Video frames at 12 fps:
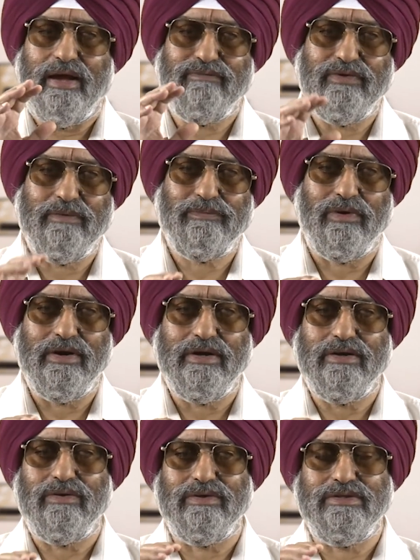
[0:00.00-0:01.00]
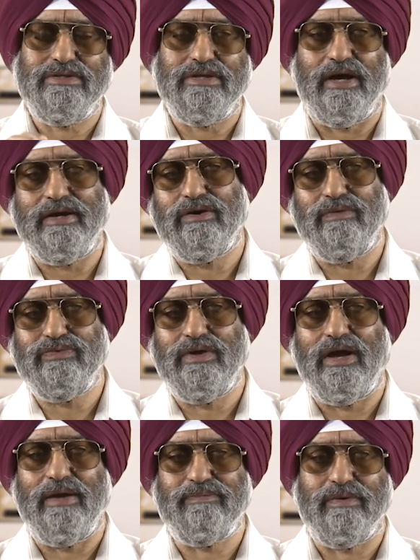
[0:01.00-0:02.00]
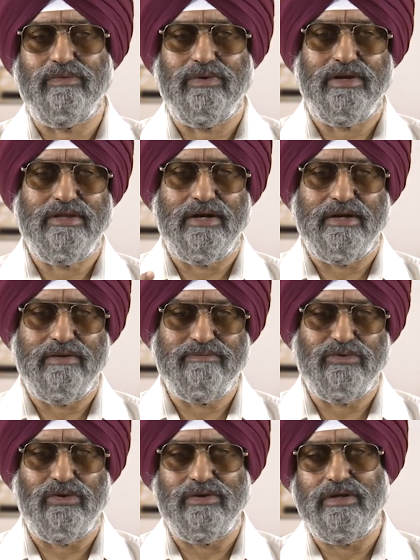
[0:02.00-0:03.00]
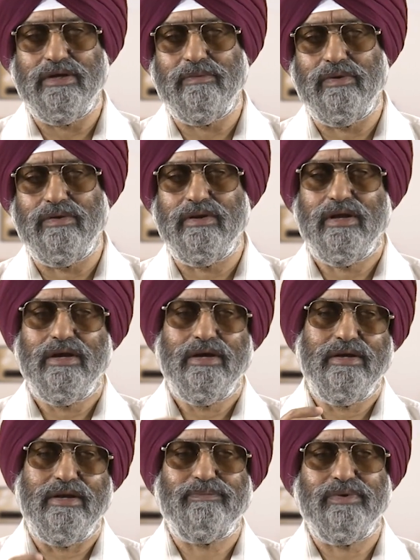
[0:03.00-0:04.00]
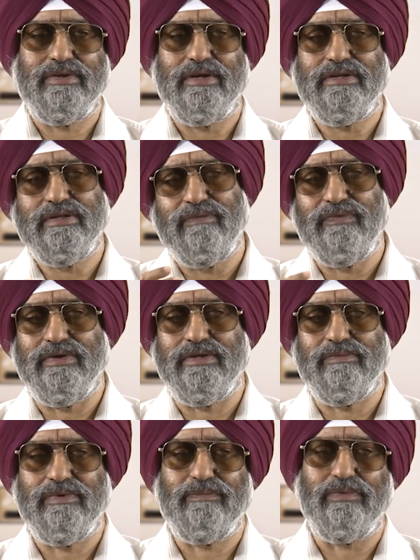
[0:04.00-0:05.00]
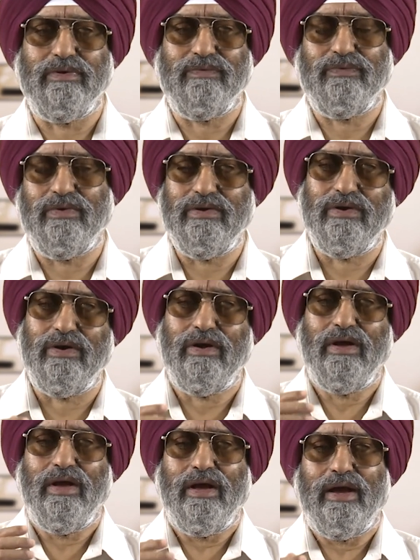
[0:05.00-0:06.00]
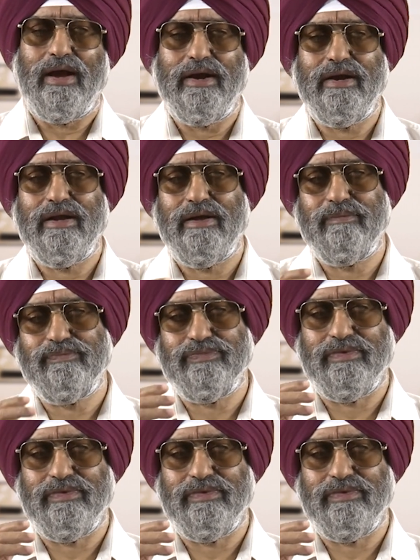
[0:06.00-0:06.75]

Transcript: Every point on this arc of the hyperbola that I am talking about represents a feasible portfolio and and um,